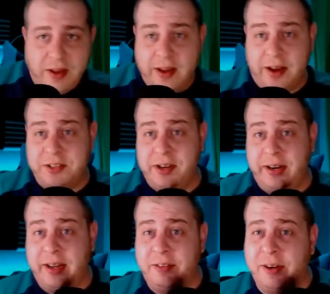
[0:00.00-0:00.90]
Gosh, now
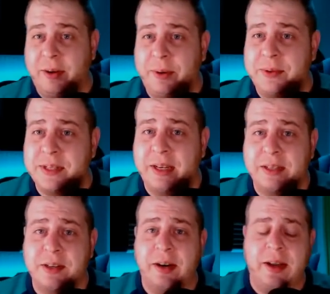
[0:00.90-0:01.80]
I kind of forgot what I was saying.
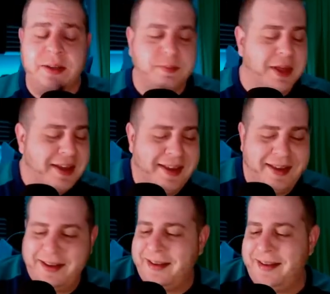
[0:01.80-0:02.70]
Sorry, guys.
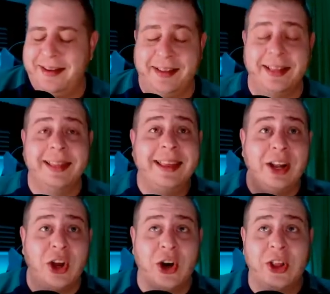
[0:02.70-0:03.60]
A
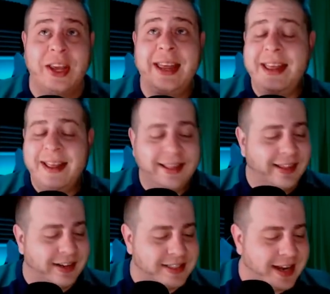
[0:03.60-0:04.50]
little early, a
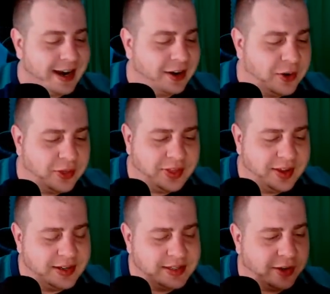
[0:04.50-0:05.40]
little tired. No, the
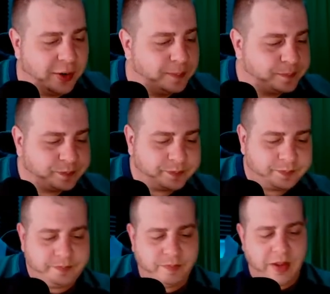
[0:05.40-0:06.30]
thing is, though,
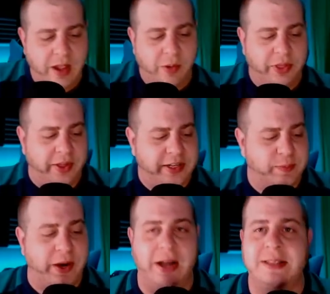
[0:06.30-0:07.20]
with all these
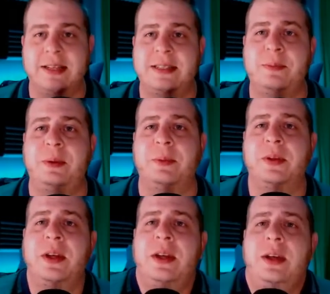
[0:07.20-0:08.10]
bots, I see
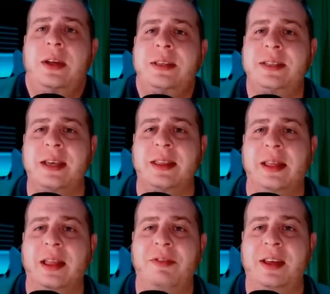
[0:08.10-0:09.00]
people saying they
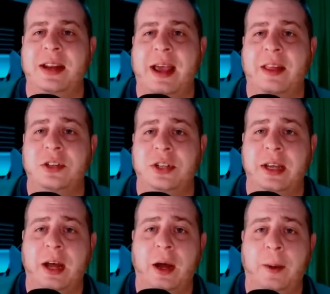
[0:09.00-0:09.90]
love the
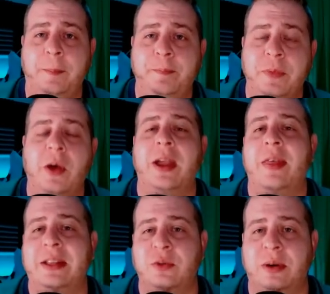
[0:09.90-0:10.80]
analogy. Oh, yeah,
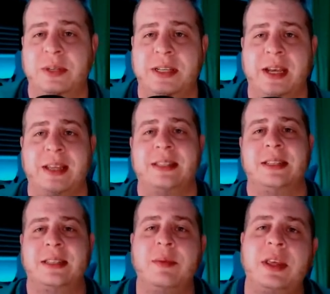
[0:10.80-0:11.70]
that's what I was saying, is
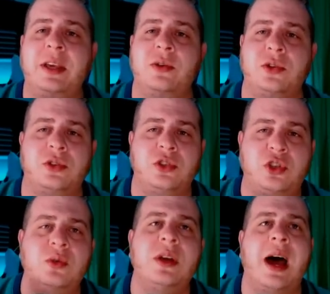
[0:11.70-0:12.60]
that some of the users
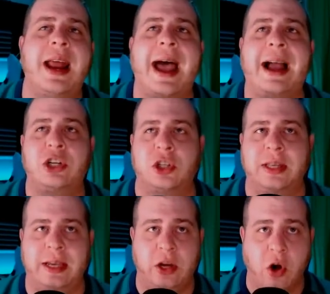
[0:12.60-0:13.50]
do not
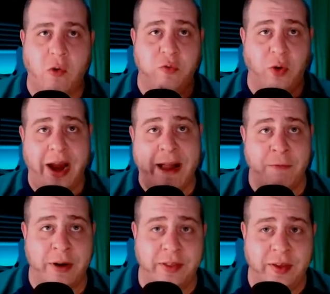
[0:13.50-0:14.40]
actually go for
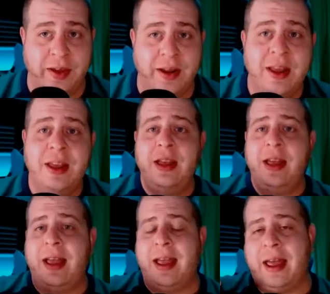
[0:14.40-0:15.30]
everything.
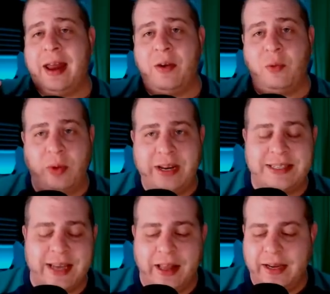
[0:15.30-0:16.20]
And
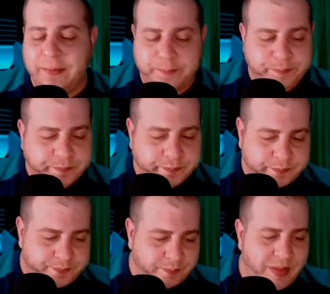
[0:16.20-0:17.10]
reselling,
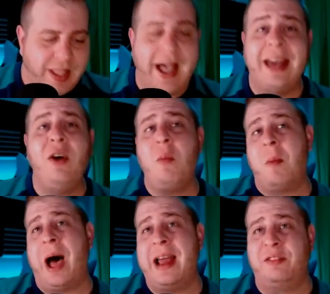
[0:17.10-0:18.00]
I don't
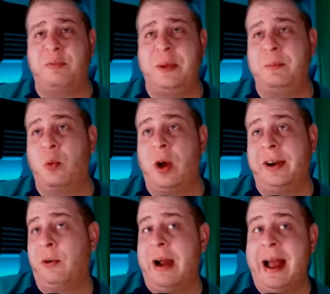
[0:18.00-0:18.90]
mind if people want
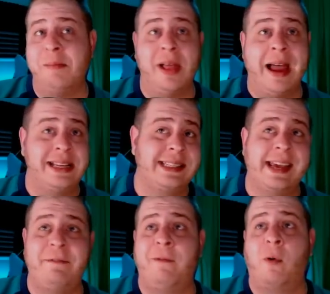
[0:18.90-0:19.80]
to grab, like,
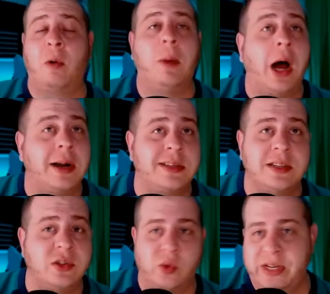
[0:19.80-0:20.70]
say, 4
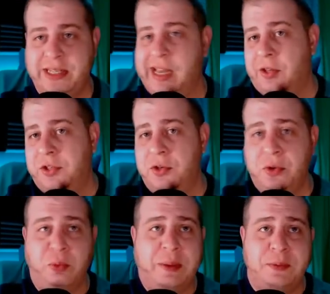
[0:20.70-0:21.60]
boxes, resell 2,
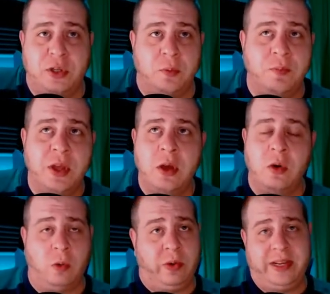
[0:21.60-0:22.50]
and rip 2.
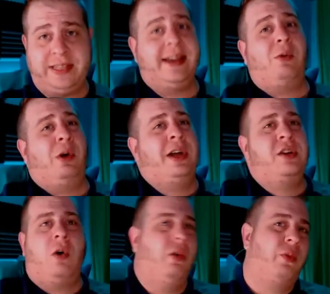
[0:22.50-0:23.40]
Or resell 1,
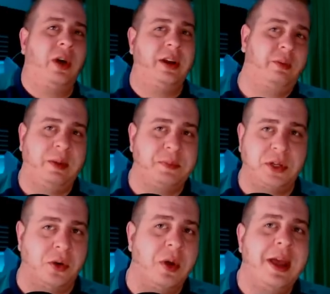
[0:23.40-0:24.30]
hold 1, and rip
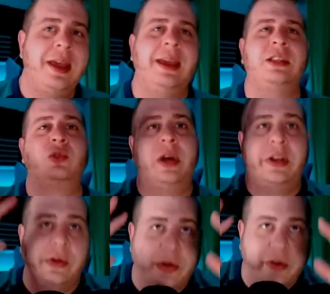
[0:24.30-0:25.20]
2. It's
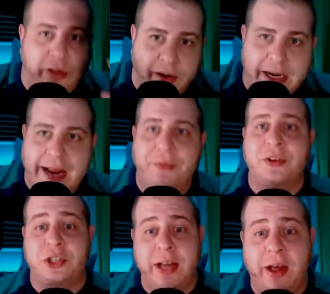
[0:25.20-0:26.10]
when you're clearing out
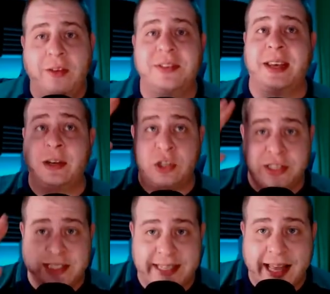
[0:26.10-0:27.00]
the shelves and
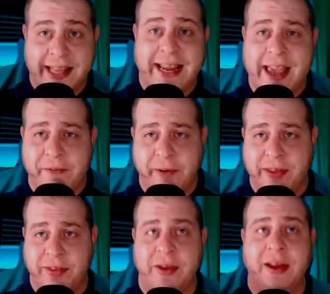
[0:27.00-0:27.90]
just selling
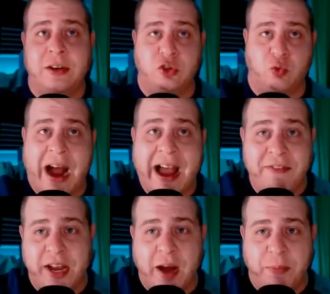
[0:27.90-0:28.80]
everything and
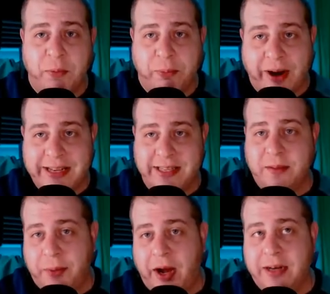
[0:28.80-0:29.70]
driving up the price of
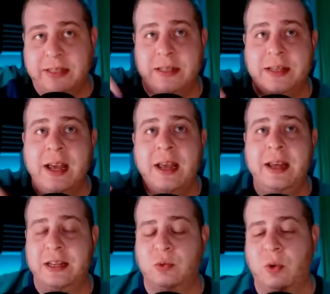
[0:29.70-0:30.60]
the boxes
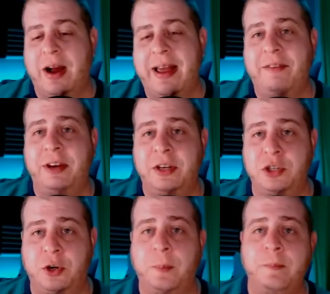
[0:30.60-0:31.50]
is where I have an
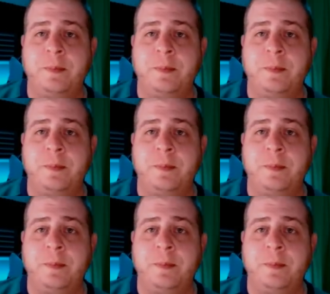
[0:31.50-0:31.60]
issue.